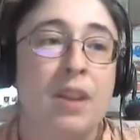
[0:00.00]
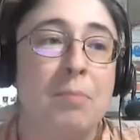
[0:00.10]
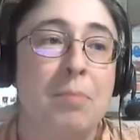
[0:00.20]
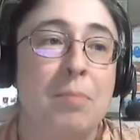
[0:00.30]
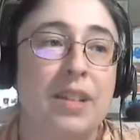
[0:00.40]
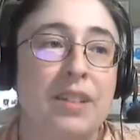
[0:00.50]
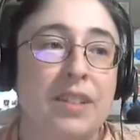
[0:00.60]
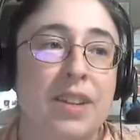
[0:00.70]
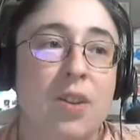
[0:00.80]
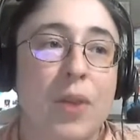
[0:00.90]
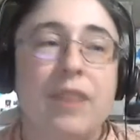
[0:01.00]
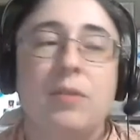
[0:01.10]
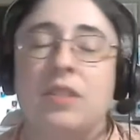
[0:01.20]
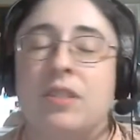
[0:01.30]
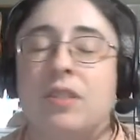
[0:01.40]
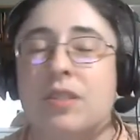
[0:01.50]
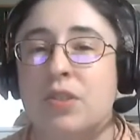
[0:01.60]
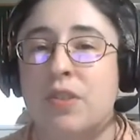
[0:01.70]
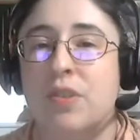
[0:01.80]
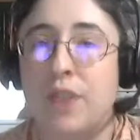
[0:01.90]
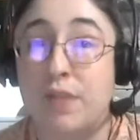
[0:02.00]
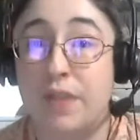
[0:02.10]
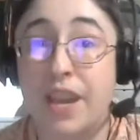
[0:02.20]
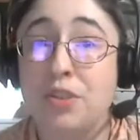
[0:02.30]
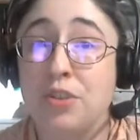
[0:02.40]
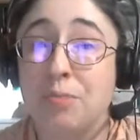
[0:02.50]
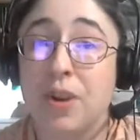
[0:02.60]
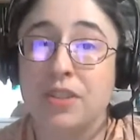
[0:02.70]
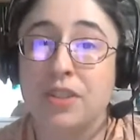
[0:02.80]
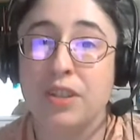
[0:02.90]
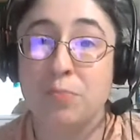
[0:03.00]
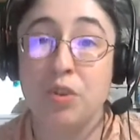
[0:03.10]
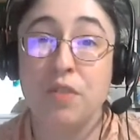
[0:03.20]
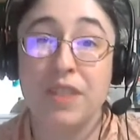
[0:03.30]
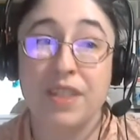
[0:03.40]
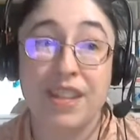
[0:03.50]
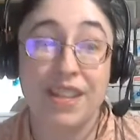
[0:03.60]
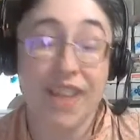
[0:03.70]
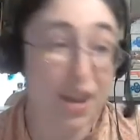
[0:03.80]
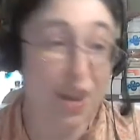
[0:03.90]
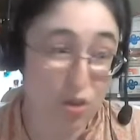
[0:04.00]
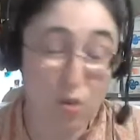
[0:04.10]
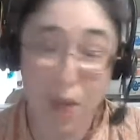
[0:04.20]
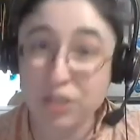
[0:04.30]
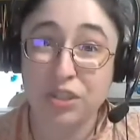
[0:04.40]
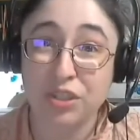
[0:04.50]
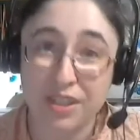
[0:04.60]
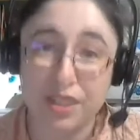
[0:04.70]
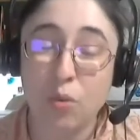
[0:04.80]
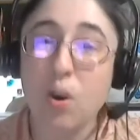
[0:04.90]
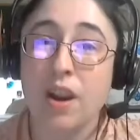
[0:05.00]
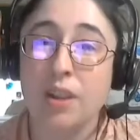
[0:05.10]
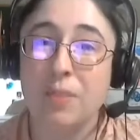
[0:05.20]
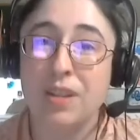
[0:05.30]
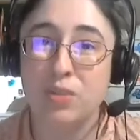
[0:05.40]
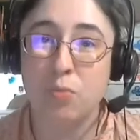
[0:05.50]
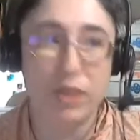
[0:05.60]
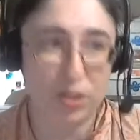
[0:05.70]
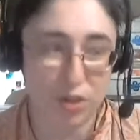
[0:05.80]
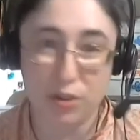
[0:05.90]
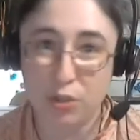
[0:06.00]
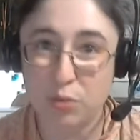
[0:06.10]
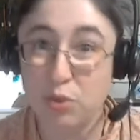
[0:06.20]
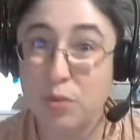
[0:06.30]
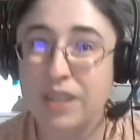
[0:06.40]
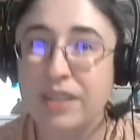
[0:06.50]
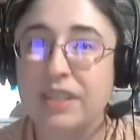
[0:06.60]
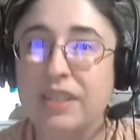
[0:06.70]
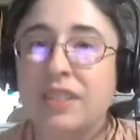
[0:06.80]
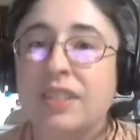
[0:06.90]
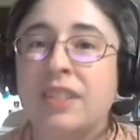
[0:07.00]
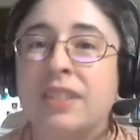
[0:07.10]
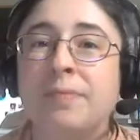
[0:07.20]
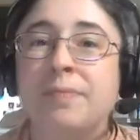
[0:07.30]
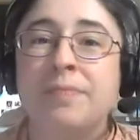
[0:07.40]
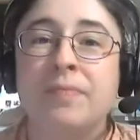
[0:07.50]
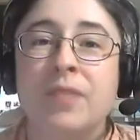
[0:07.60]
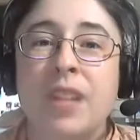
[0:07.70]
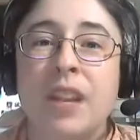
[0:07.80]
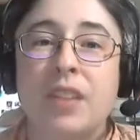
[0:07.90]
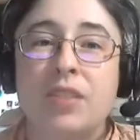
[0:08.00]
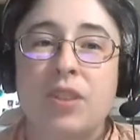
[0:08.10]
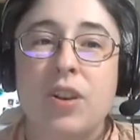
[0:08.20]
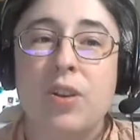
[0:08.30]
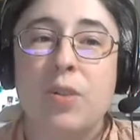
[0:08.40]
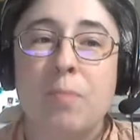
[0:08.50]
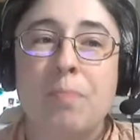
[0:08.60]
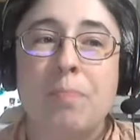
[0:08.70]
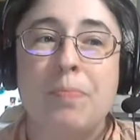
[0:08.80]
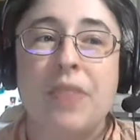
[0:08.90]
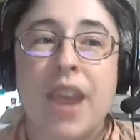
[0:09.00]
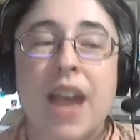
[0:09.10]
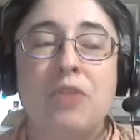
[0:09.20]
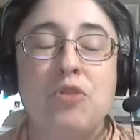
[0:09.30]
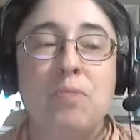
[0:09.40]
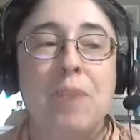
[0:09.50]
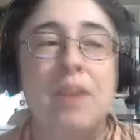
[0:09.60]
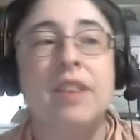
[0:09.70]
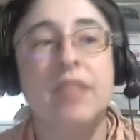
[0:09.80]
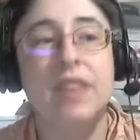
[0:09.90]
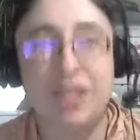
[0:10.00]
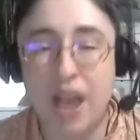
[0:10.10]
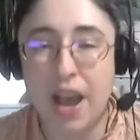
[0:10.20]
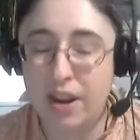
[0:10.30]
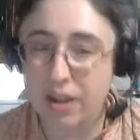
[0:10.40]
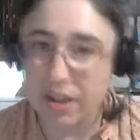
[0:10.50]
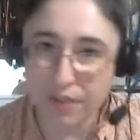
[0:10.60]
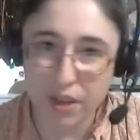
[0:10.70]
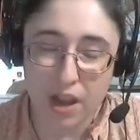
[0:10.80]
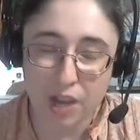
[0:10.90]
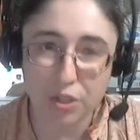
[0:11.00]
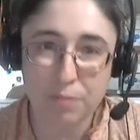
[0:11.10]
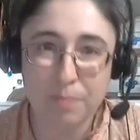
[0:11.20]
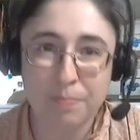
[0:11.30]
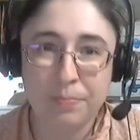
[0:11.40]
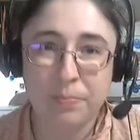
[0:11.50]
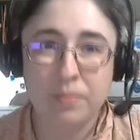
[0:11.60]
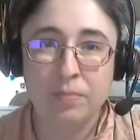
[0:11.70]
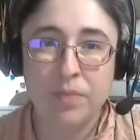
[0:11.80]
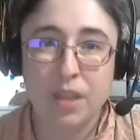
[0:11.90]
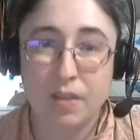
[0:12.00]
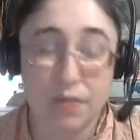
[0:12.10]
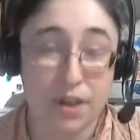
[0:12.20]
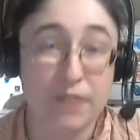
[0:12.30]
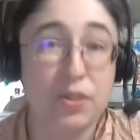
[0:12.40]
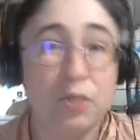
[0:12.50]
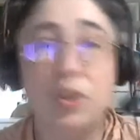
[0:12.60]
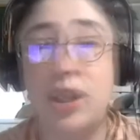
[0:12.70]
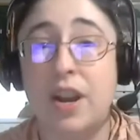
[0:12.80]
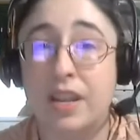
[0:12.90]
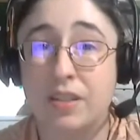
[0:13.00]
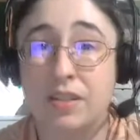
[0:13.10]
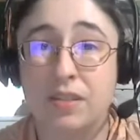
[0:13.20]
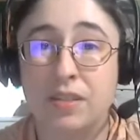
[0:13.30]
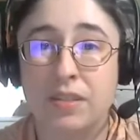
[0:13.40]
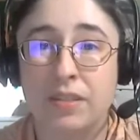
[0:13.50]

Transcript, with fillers: But in a way, it was also a verification process proving that, yeah, you actually did the work because we saw you do it. And so they had to make the entirety of the costume in front of the Twitch audience.